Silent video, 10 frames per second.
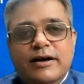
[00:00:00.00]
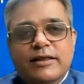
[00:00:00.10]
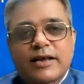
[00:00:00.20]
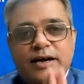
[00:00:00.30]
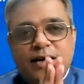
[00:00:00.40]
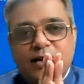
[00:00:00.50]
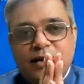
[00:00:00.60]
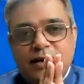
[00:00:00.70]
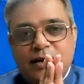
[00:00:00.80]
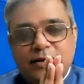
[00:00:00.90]
The
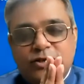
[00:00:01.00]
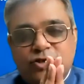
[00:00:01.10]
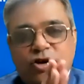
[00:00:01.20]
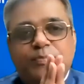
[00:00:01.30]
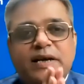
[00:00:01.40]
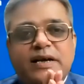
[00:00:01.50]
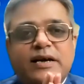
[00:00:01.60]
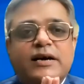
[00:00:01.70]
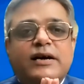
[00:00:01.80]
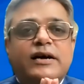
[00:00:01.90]
topic
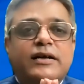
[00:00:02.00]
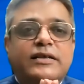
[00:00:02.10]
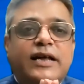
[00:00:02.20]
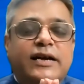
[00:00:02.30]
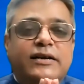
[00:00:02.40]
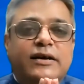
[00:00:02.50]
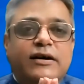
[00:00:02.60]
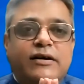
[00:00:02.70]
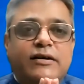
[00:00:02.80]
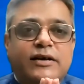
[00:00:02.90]

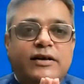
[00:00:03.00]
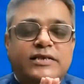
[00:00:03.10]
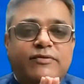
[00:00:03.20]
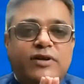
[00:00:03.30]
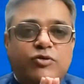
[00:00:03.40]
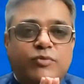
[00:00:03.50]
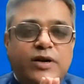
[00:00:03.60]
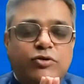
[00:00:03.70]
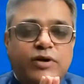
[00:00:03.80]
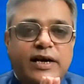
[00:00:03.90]
that is given to me
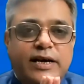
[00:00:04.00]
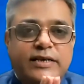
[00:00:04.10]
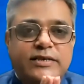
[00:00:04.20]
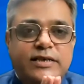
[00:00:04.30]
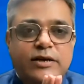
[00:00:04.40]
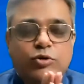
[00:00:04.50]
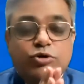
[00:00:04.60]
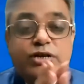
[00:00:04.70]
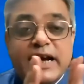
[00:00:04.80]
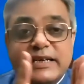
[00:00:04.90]
today is
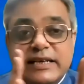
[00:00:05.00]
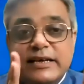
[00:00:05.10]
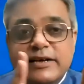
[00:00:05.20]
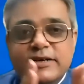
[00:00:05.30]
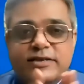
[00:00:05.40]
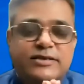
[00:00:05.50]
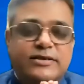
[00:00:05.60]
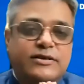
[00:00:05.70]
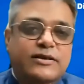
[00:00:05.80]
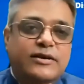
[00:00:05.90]
Rotaract years,
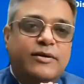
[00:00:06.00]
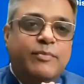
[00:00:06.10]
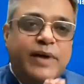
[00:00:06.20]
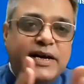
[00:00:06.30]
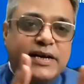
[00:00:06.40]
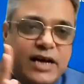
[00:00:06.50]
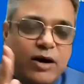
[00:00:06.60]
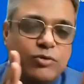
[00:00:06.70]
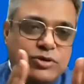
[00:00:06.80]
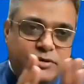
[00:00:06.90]
make it count.